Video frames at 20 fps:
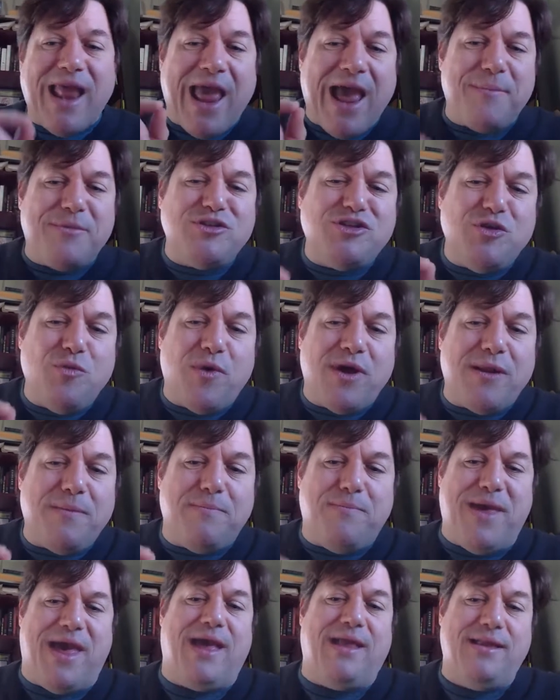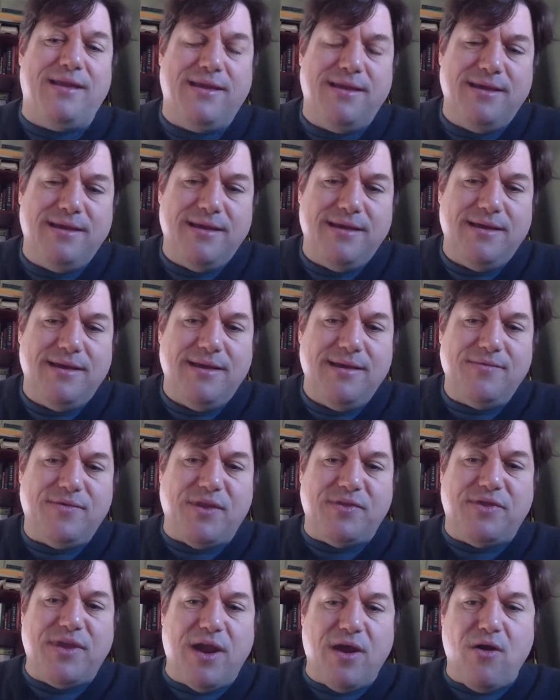But how much you want to bet
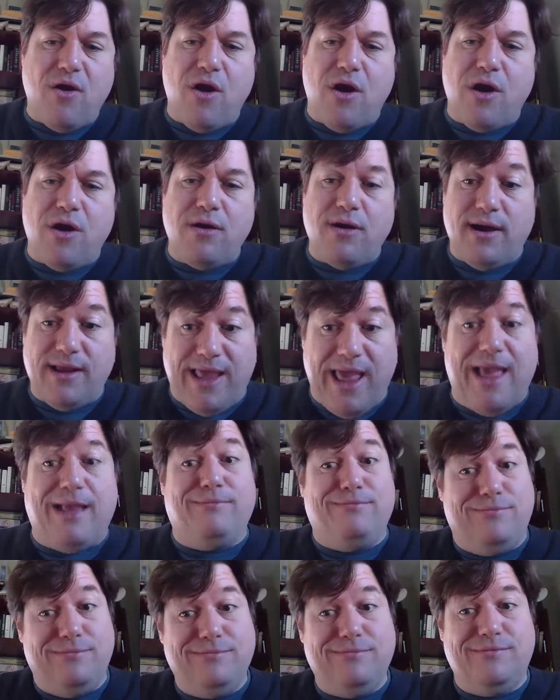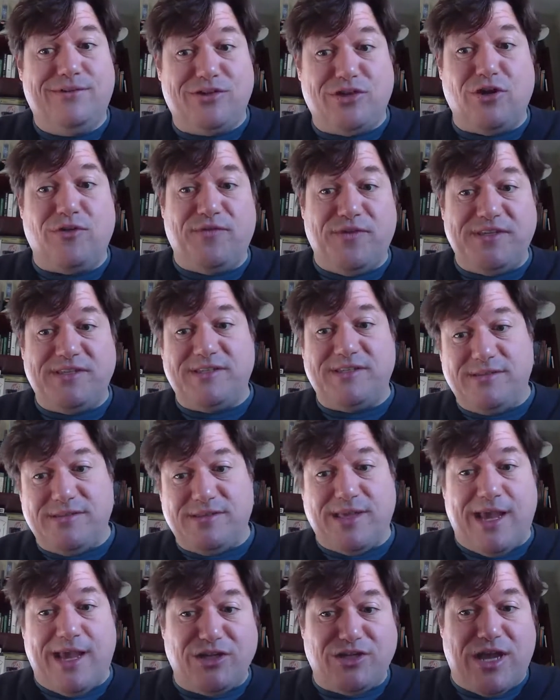that there are, again,
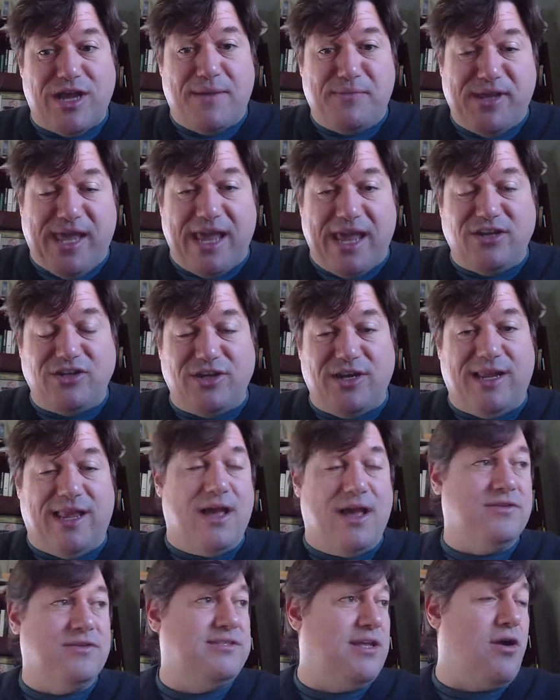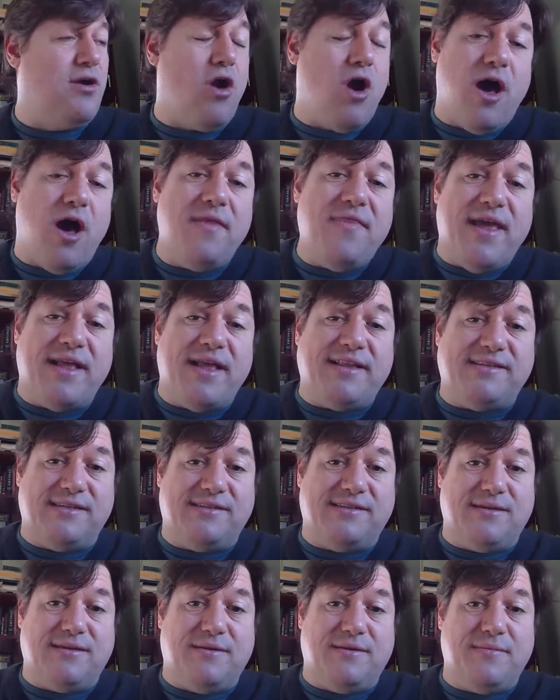service/application accounts that are on that
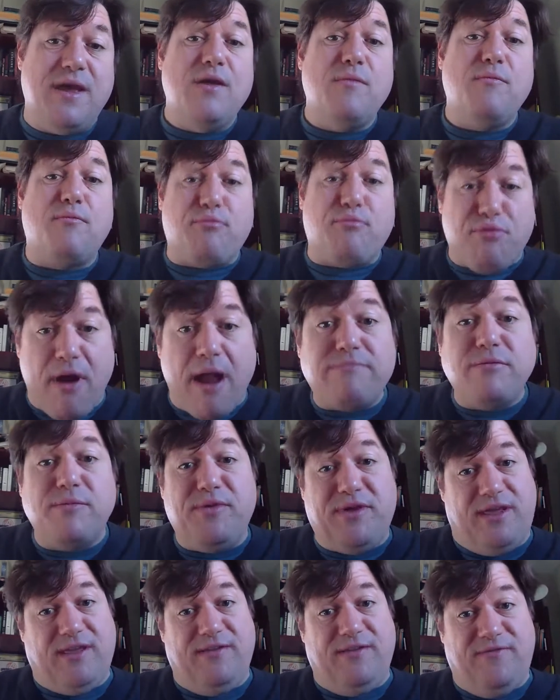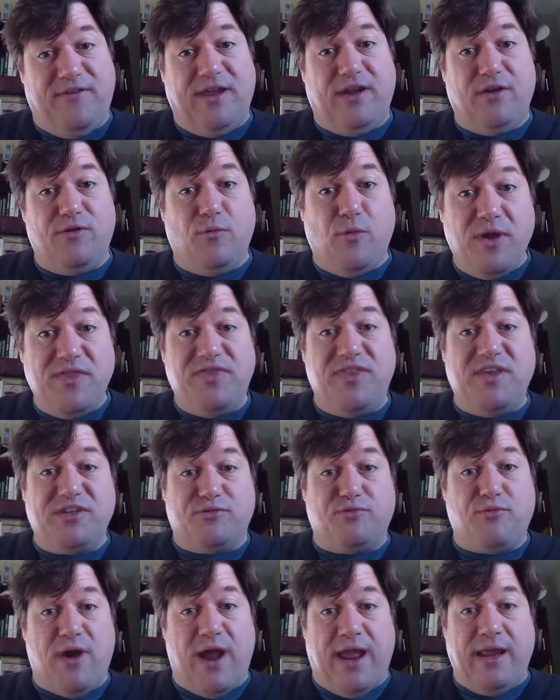system, probably configured with
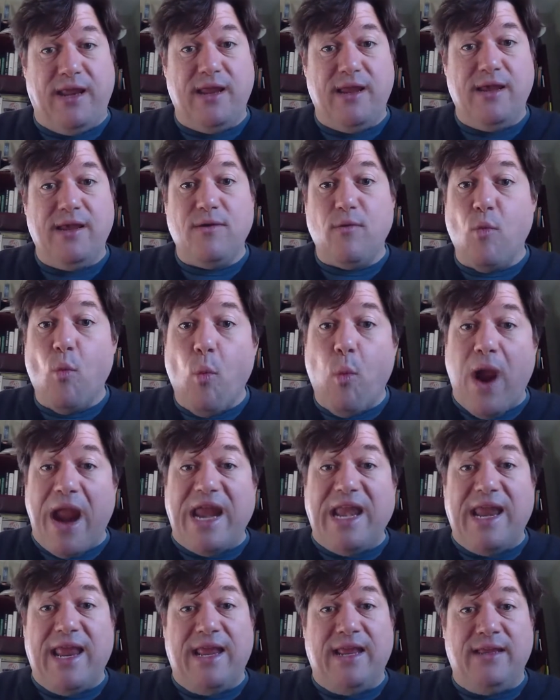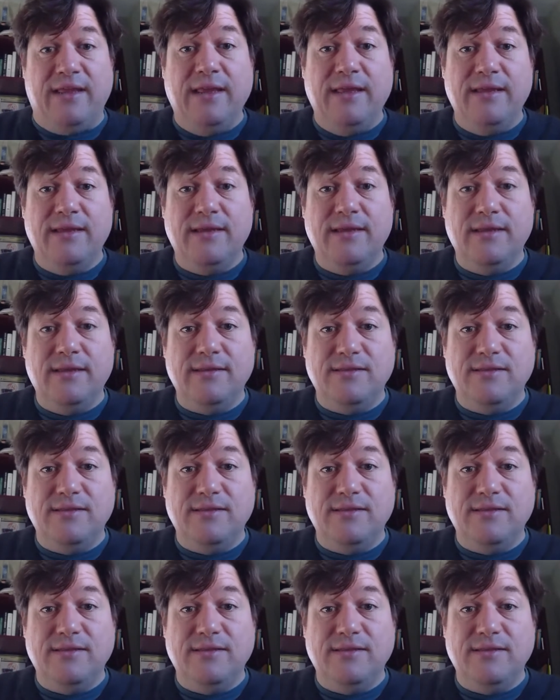this right, waiting